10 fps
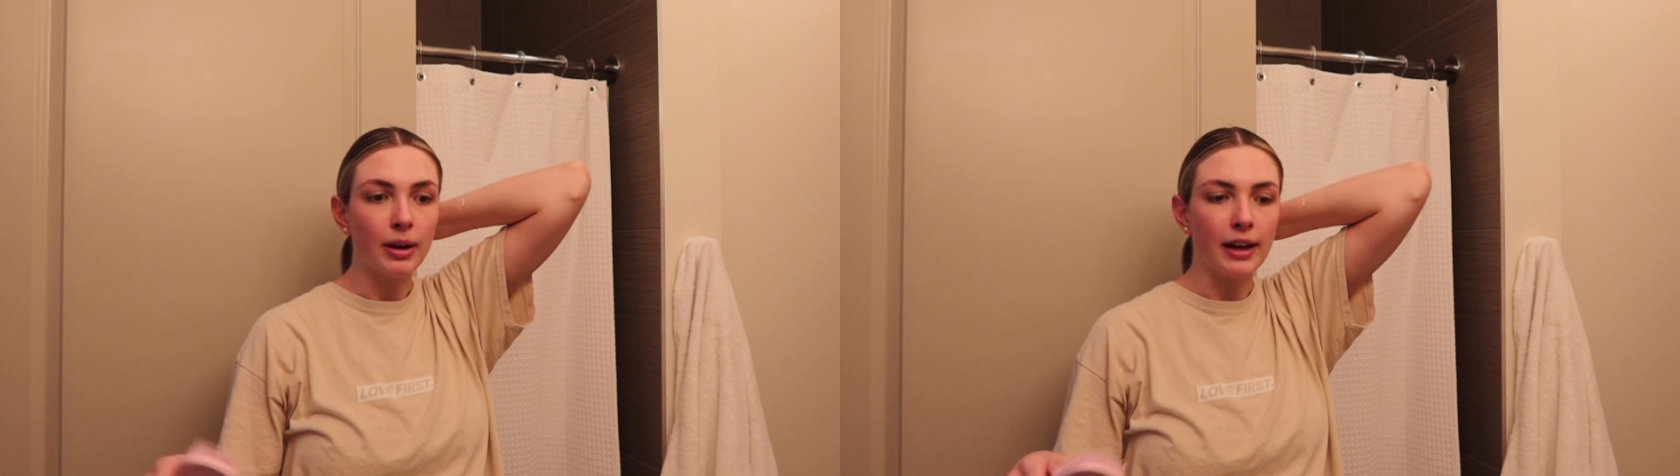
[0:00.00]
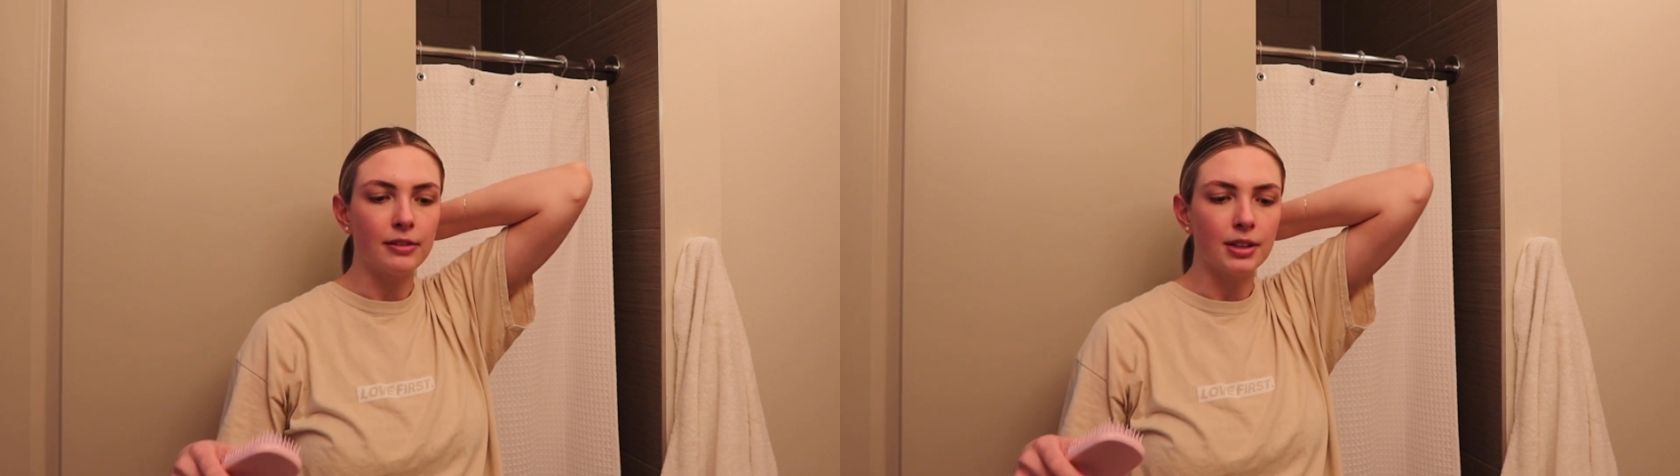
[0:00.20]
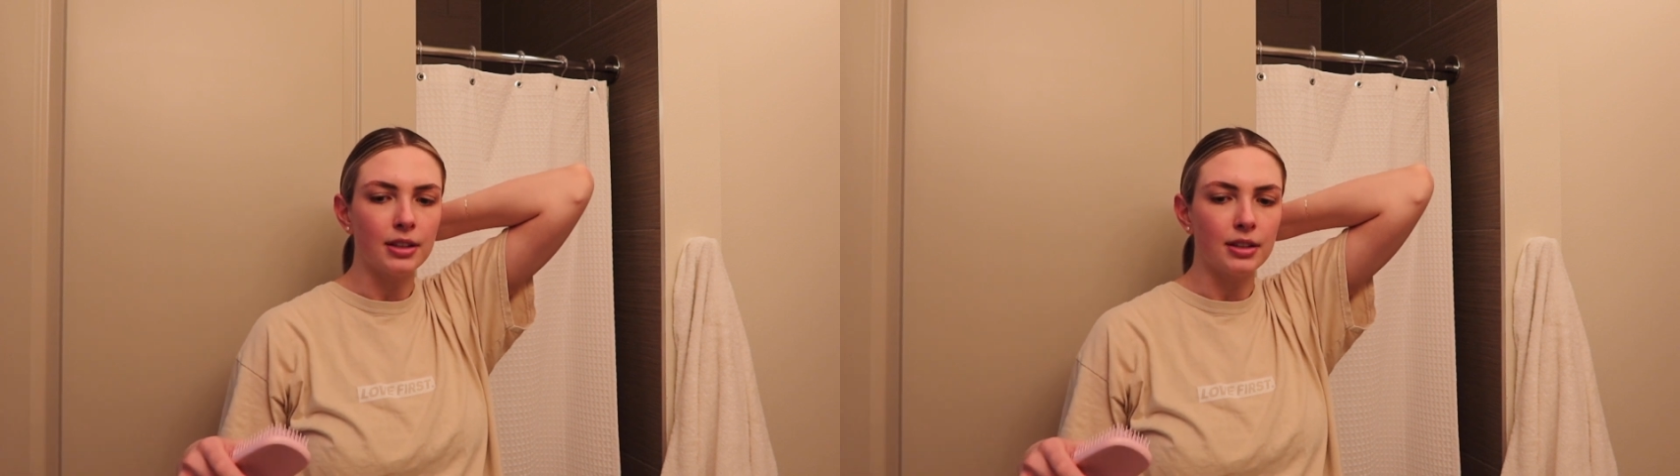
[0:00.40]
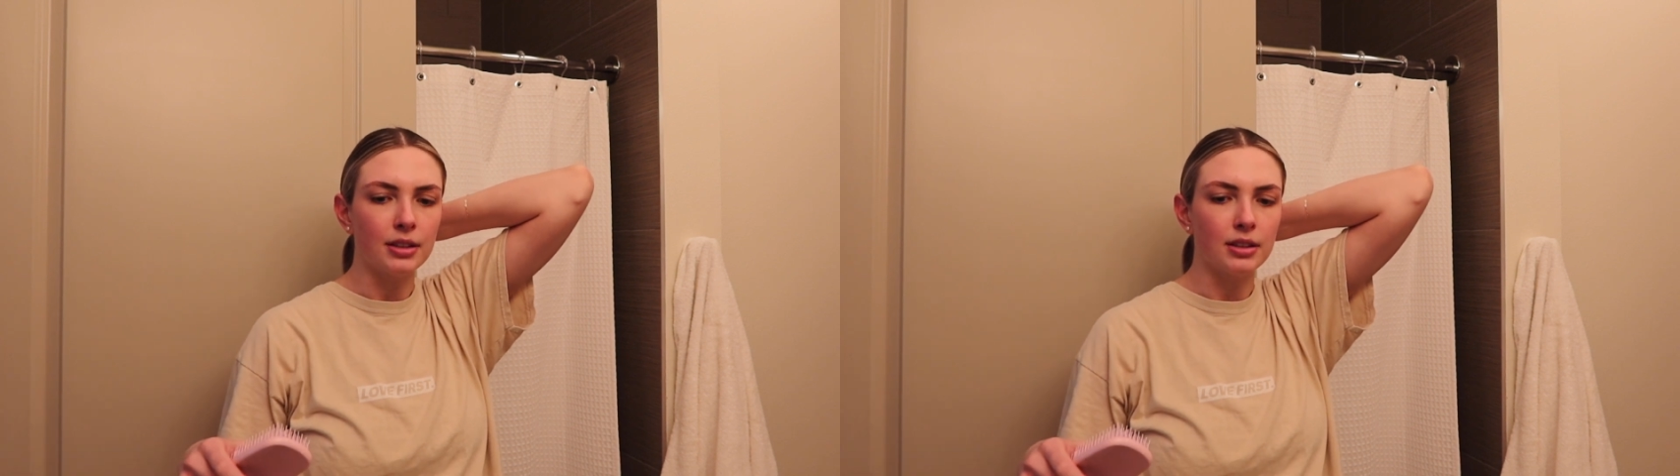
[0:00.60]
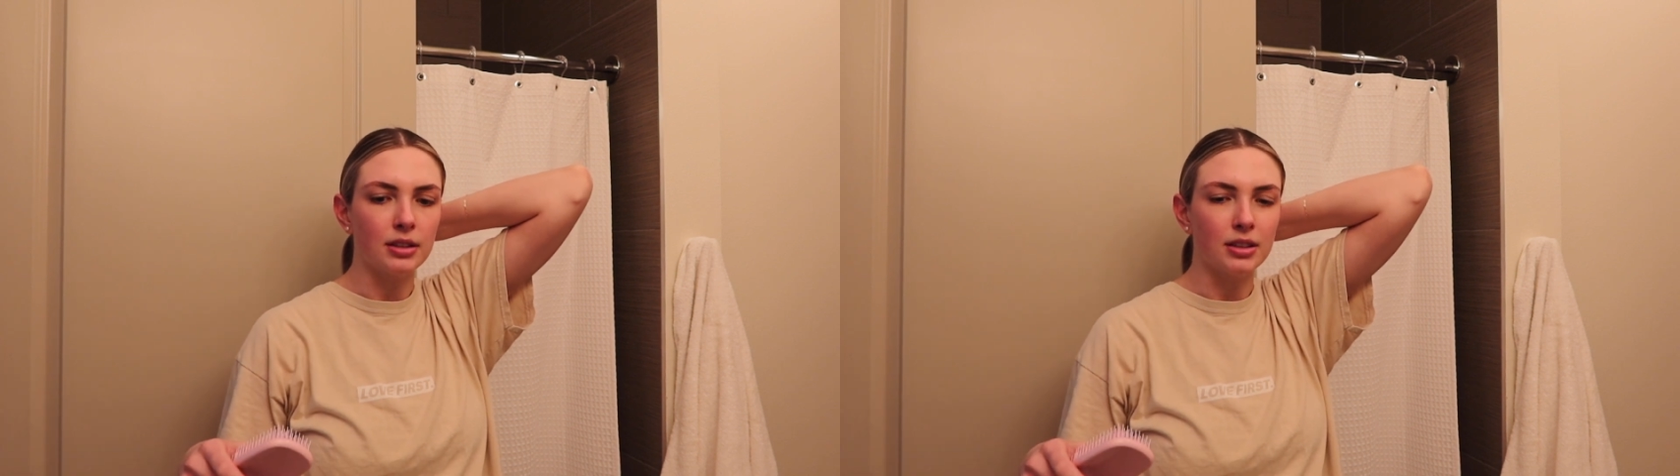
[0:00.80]
I have
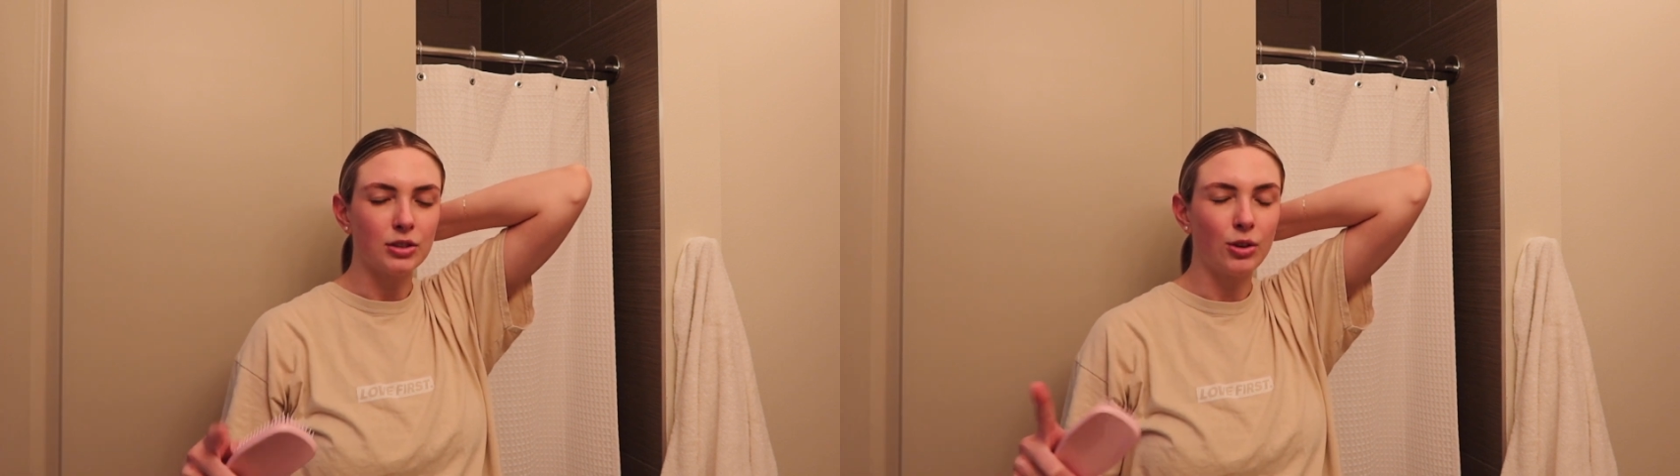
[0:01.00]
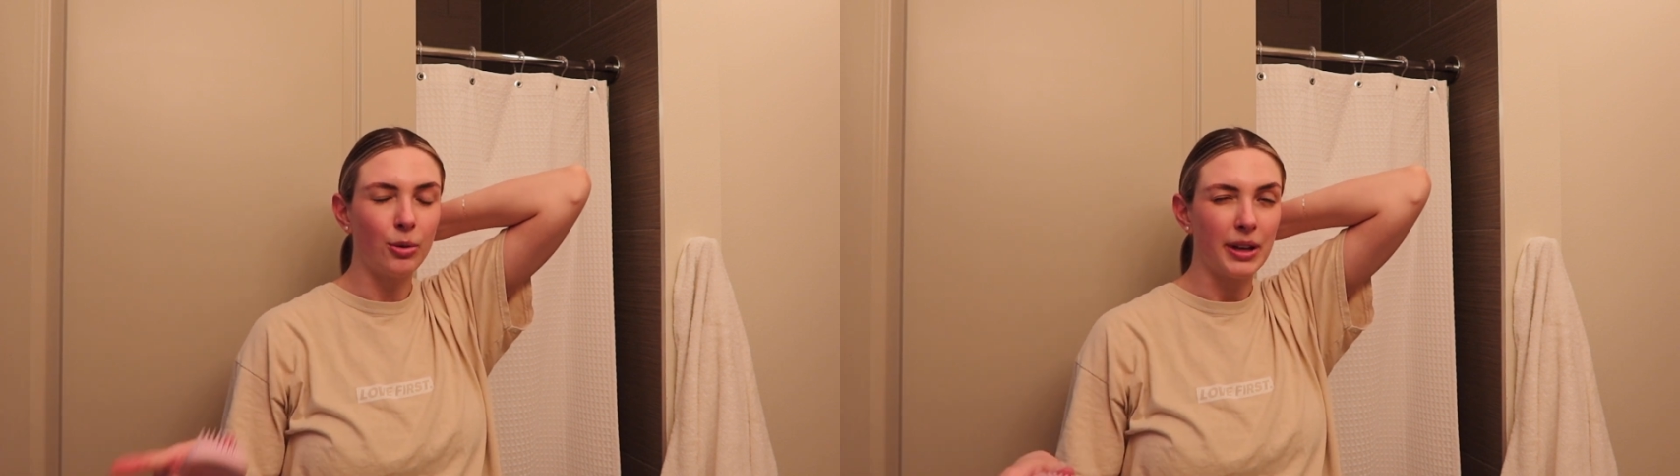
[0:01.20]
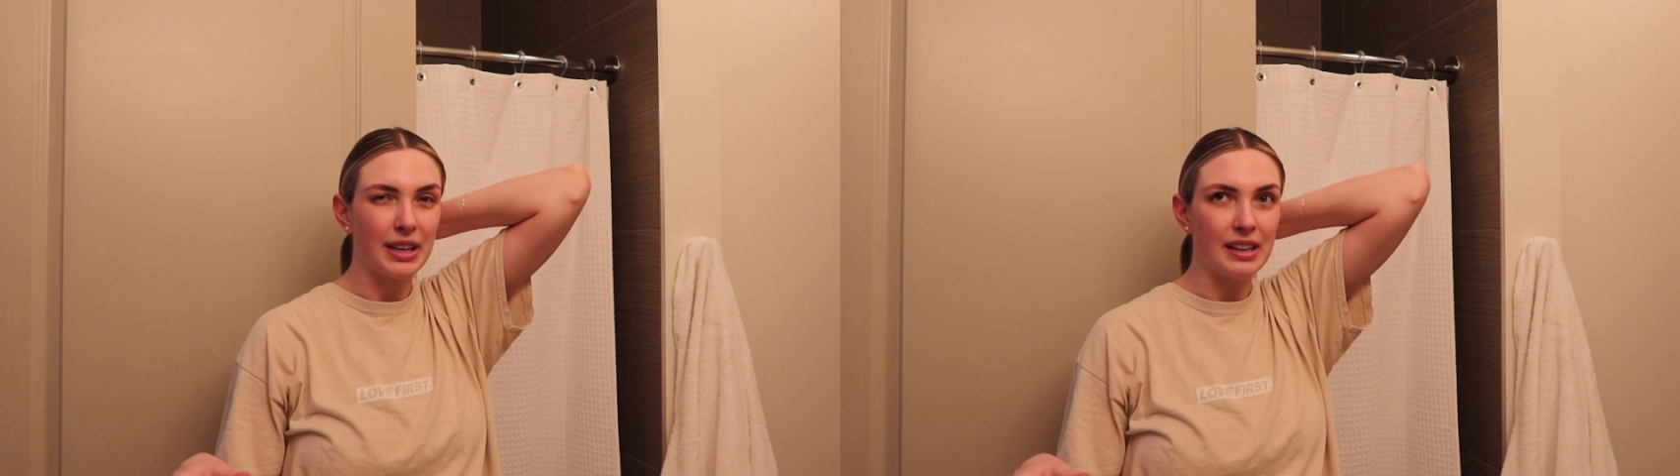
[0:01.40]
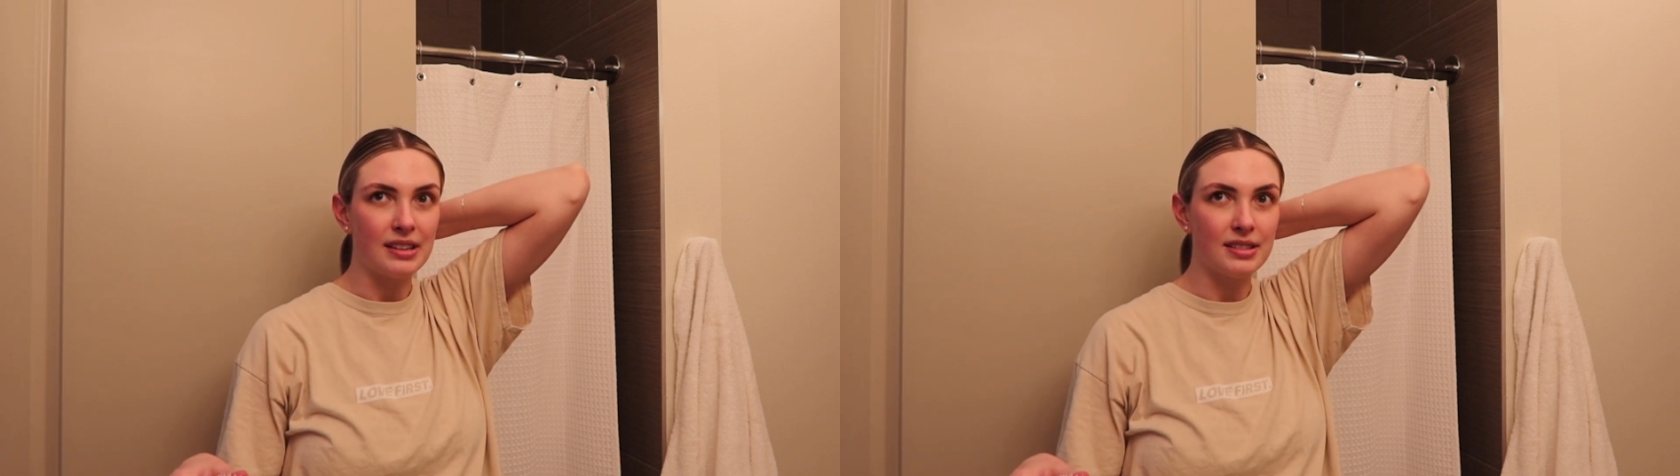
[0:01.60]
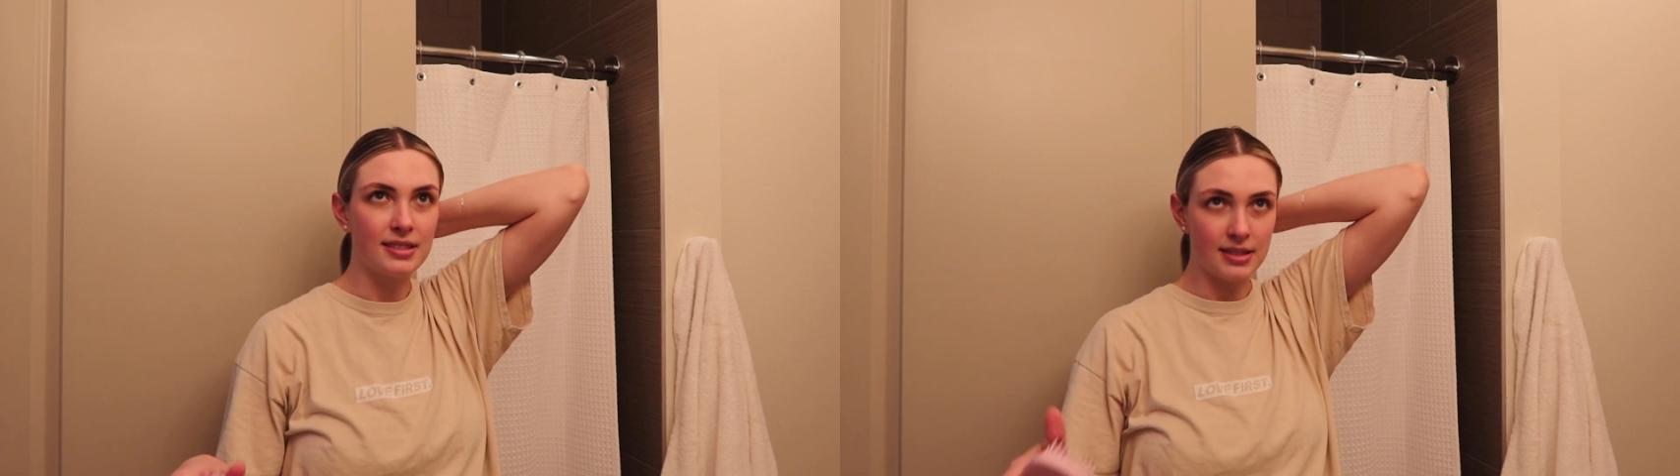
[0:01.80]
a
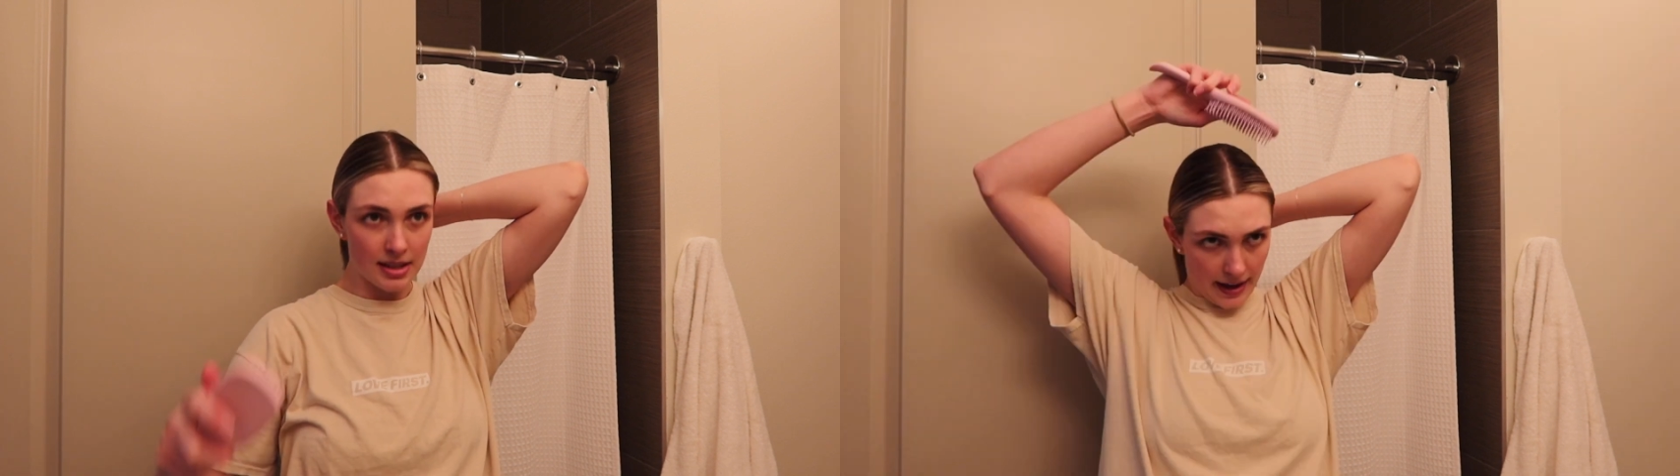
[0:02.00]
quiz,